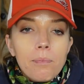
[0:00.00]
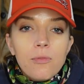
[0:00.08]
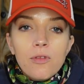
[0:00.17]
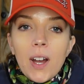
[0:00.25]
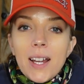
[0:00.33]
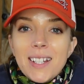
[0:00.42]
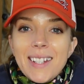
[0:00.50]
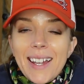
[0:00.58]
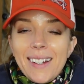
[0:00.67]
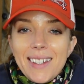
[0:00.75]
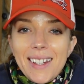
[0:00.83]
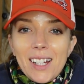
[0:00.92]
fine and
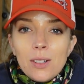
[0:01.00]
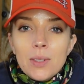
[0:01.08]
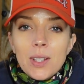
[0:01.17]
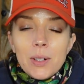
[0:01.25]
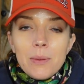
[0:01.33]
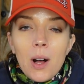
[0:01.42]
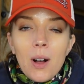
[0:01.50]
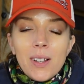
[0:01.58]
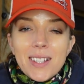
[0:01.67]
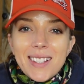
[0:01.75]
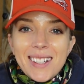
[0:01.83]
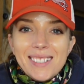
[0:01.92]
dandy now, so all
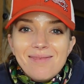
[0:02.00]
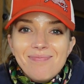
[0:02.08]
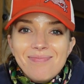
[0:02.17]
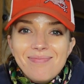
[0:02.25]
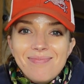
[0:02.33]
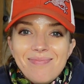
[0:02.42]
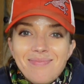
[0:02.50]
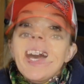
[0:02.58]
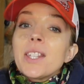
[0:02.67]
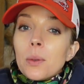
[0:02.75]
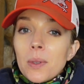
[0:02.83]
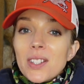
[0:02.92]
is good.
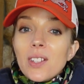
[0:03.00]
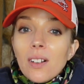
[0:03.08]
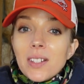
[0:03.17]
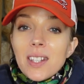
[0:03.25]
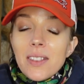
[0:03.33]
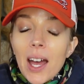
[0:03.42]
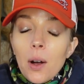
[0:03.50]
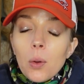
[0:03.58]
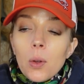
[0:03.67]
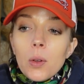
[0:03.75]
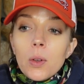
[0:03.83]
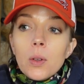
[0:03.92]
As a result of that
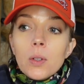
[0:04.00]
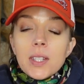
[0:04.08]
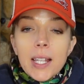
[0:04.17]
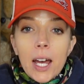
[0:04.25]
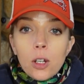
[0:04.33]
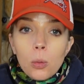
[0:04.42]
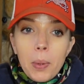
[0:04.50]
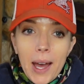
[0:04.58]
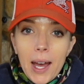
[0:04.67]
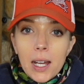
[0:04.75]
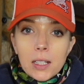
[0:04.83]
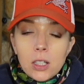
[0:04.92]
whole saddle
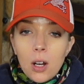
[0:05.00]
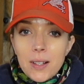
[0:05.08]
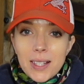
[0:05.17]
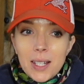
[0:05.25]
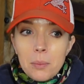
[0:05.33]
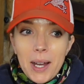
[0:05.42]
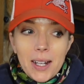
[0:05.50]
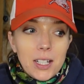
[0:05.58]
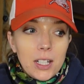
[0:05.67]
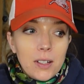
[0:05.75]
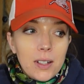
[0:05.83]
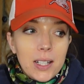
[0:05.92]
pad causing a
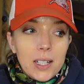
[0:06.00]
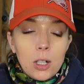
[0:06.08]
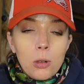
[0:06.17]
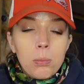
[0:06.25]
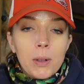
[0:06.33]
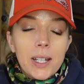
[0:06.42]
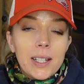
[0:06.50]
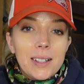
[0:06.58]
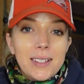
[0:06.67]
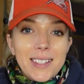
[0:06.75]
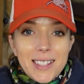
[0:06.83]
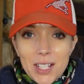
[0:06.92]
bacteria
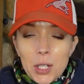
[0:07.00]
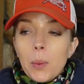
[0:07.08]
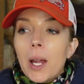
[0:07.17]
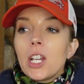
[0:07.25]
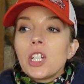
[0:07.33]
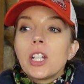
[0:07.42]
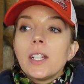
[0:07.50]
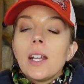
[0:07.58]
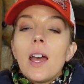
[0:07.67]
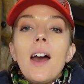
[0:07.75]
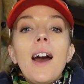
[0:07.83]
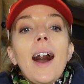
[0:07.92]
outbreak situation,
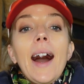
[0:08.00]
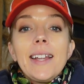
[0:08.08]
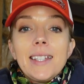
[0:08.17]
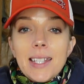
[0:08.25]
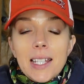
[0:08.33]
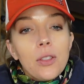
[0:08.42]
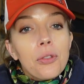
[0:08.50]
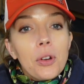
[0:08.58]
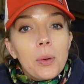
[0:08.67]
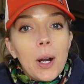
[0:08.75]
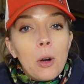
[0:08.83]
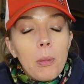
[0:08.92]
I did
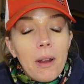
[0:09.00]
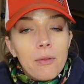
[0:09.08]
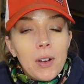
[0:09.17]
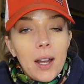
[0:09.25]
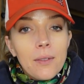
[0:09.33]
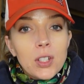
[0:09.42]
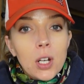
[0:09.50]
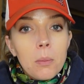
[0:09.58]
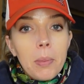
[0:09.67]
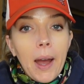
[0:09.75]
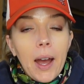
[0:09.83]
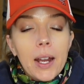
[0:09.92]
throw out my 5-star
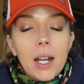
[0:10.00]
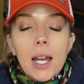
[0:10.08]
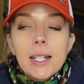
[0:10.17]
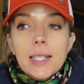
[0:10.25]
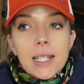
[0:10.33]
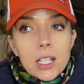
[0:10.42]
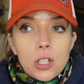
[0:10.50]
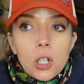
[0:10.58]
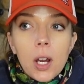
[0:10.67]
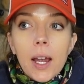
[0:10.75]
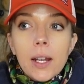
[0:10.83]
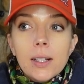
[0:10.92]
pad. I did
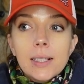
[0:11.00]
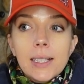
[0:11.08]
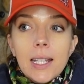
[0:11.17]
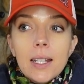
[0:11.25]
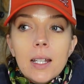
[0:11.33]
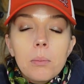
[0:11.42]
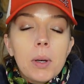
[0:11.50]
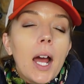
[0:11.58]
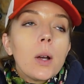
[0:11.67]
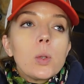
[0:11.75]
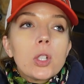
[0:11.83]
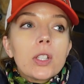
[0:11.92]
try to clean it, but
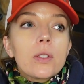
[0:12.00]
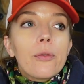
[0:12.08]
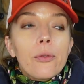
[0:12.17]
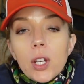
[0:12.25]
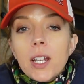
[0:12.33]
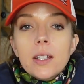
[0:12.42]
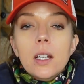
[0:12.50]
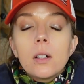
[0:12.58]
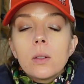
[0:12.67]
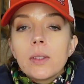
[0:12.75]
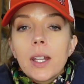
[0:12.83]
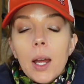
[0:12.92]
I was just freaked
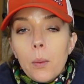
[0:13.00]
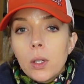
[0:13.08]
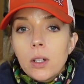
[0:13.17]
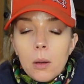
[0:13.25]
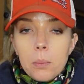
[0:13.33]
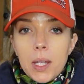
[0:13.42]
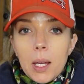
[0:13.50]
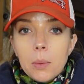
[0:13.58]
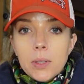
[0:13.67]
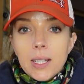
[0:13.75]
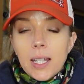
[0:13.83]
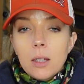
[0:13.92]
out that I would not be
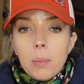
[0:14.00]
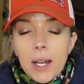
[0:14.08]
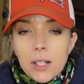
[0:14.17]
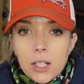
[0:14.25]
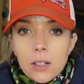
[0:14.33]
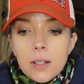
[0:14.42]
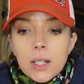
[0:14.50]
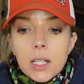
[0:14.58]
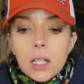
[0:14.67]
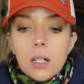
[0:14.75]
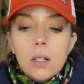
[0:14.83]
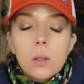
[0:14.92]
able to get the
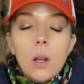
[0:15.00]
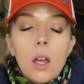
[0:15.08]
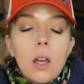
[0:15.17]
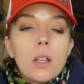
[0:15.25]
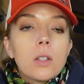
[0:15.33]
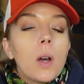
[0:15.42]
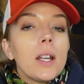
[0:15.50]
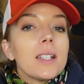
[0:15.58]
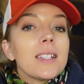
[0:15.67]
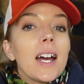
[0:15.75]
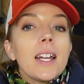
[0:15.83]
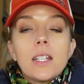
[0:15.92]
bacteria out, so I
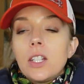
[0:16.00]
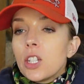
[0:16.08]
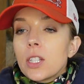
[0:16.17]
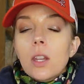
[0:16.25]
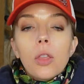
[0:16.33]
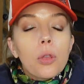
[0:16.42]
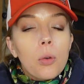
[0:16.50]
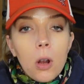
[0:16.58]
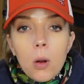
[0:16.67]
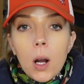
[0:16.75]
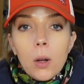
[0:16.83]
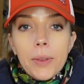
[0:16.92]
decided to just
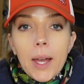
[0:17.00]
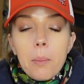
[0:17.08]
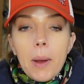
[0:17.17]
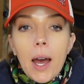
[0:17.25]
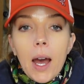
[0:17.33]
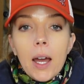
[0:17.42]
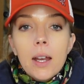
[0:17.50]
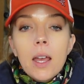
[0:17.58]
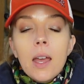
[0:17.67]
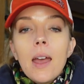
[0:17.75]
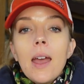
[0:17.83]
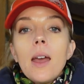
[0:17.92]
throw out that pad.
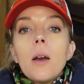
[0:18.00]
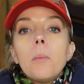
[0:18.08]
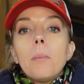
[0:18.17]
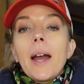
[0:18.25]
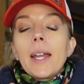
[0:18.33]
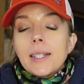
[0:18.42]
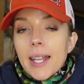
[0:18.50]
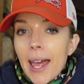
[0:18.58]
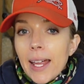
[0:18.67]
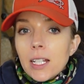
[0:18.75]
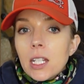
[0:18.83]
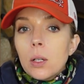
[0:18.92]
My
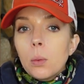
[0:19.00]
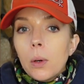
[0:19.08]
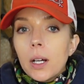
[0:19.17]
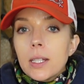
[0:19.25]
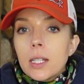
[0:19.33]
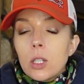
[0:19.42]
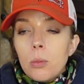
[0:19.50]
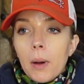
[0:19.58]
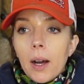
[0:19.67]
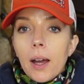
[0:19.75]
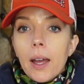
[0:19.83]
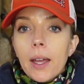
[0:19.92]
intent was to
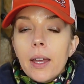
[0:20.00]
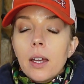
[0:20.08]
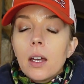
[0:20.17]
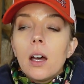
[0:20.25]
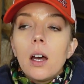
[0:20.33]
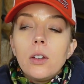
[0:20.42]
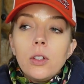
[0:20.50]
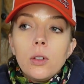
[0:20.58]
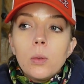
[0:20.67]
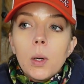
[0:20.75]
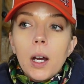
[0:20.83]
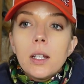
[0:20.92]
buy a new
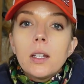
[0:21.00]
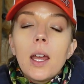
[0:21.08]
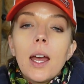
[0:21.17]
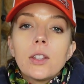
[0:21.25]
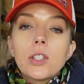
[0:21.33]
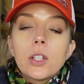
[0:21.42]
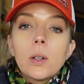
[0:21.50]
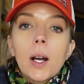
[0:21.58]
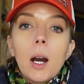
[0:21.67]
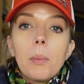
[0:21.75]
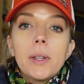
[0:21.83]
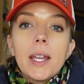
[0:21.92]
one, and so a
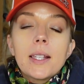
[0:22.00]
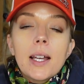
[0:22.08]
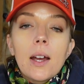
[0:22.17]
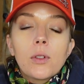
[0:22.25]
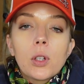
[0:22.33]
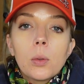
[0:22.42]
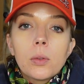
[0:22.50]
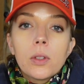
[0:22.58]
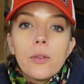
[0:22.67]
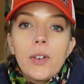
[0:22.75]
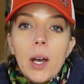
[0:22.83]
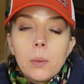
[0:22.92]
couple days after the
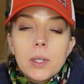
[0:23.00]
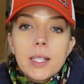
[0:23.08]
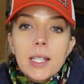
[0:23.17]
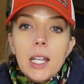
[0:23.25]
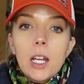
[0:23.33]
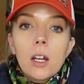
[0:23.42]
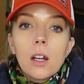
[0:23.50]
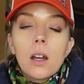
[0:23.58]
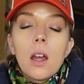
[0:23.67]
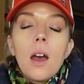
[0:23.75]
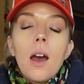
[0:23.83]
vet was here,